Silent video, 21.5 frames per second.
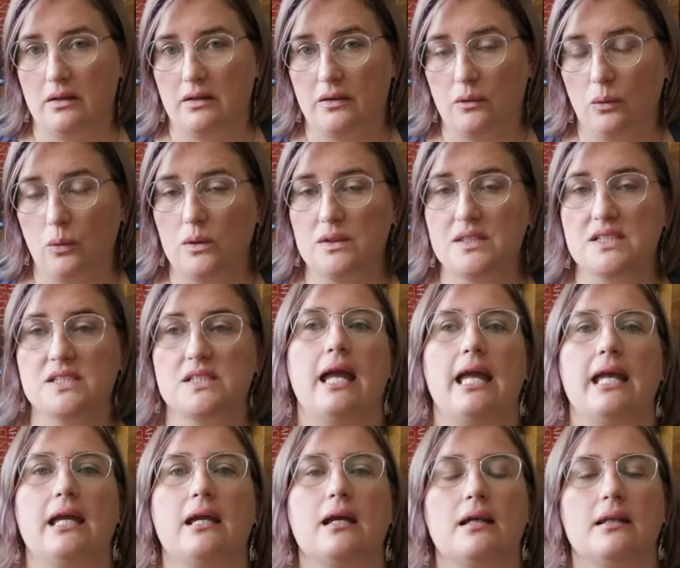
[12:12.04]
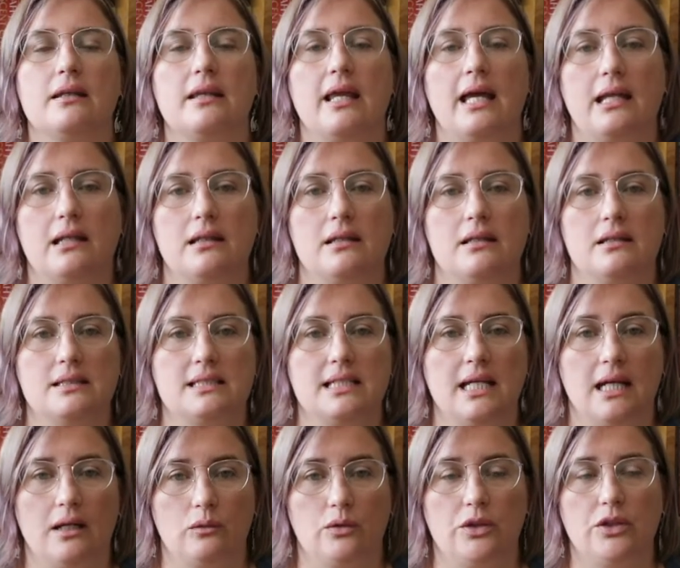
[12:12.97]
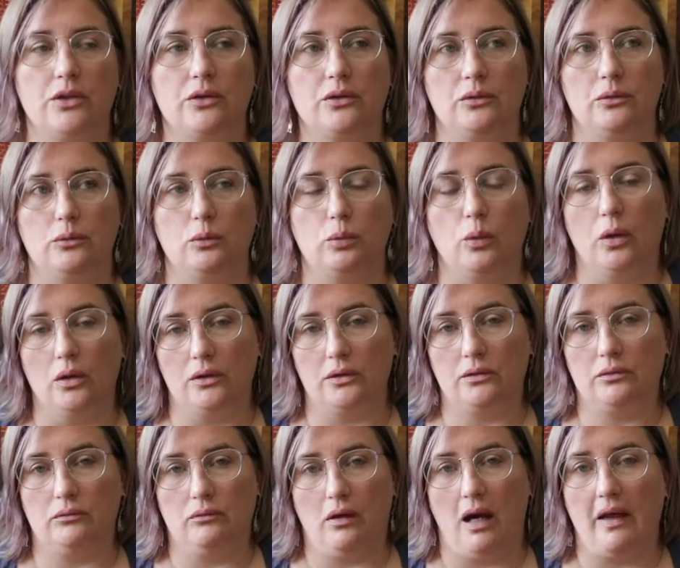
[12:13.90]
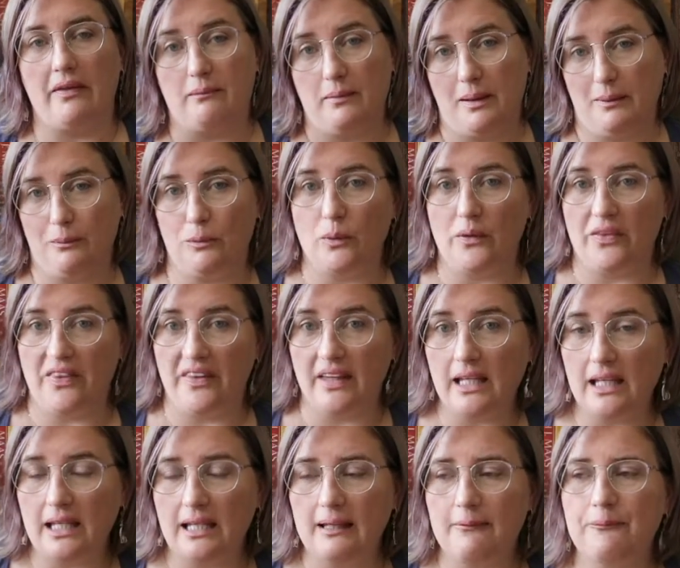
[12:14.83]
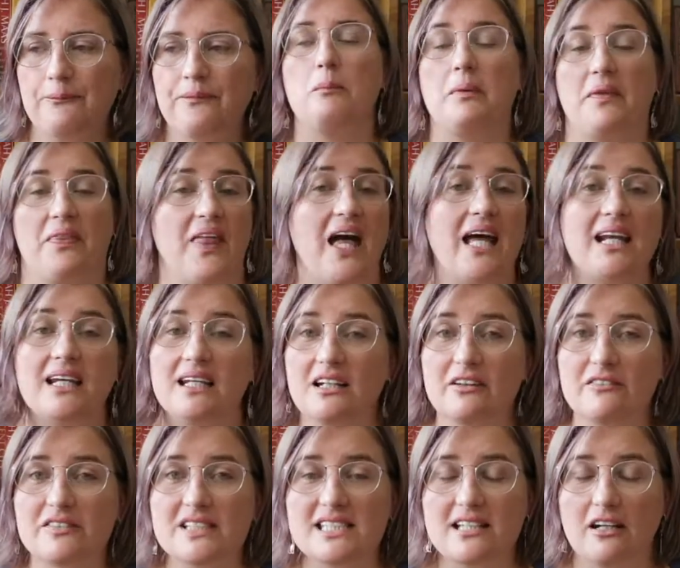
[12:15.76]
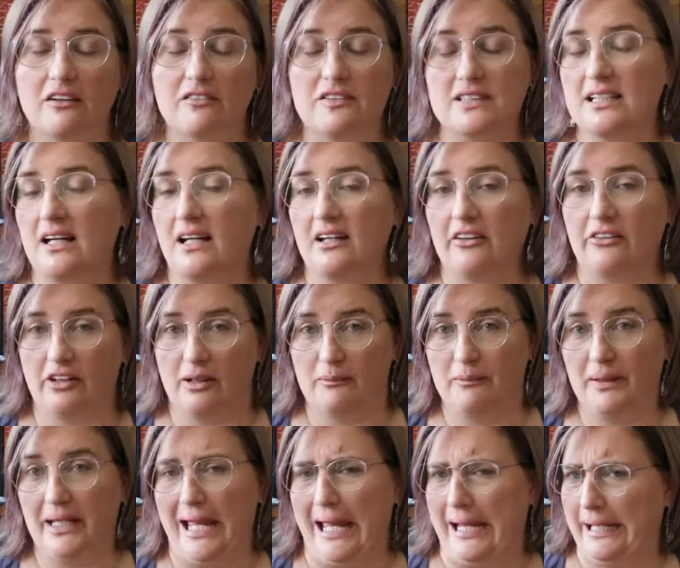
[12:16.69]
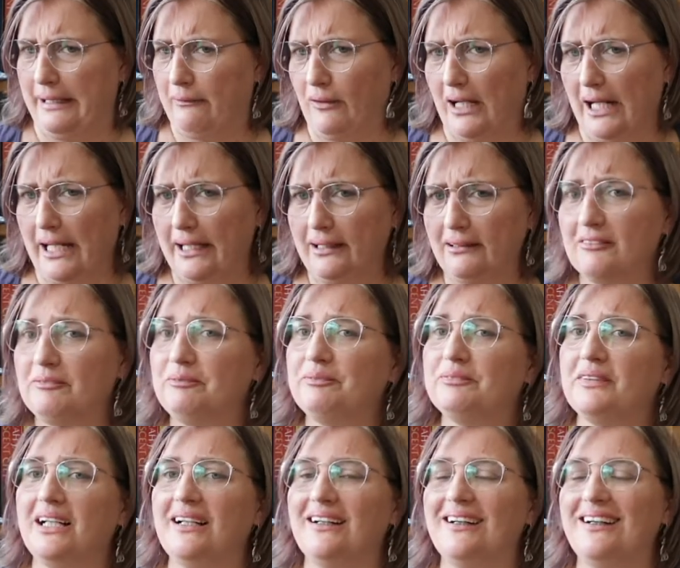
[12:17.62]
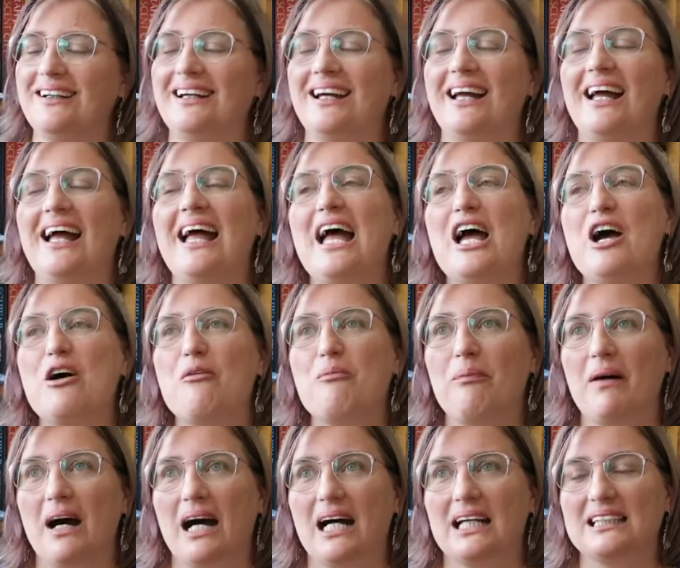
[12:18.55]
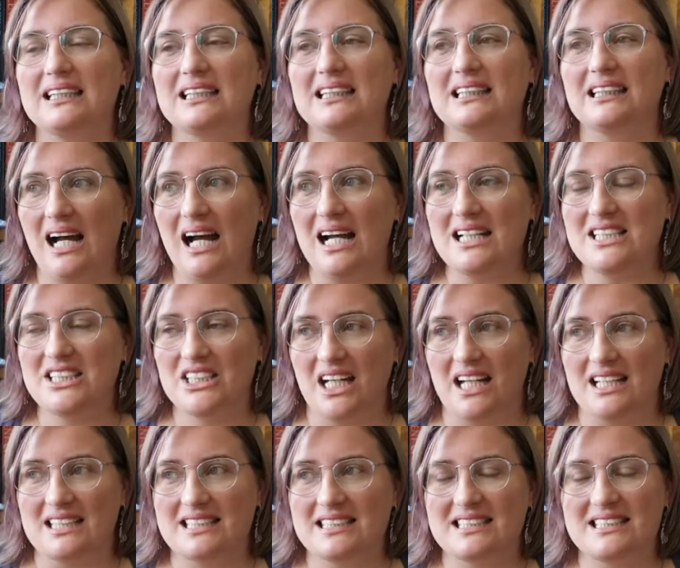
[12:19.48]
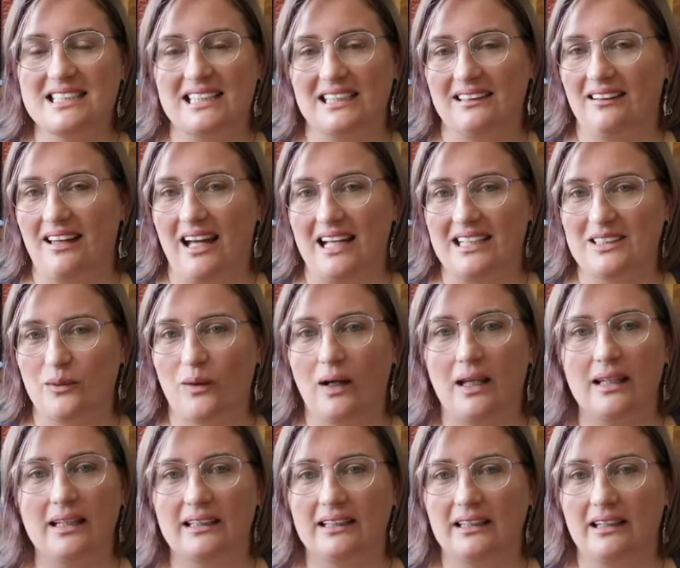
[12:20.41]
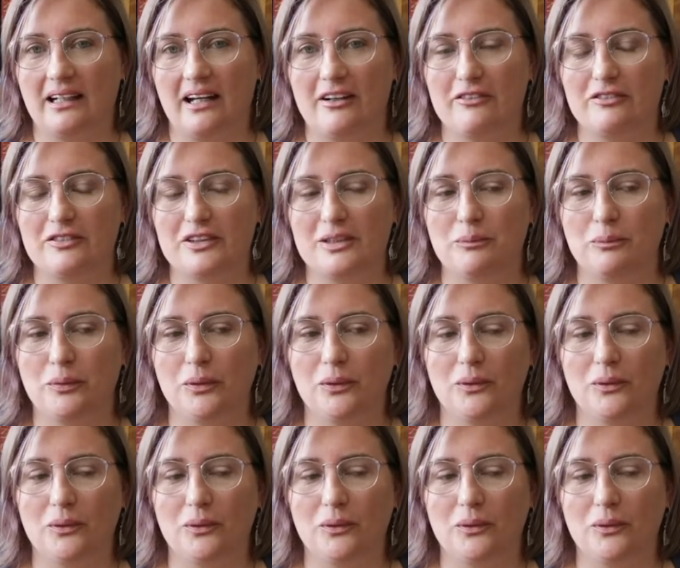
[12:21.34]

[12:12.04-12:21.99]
thoughts, he can then tell you what other people were thinking, but that in and of itself is kind of creepy anyway. But I just didn't like Twilight enough to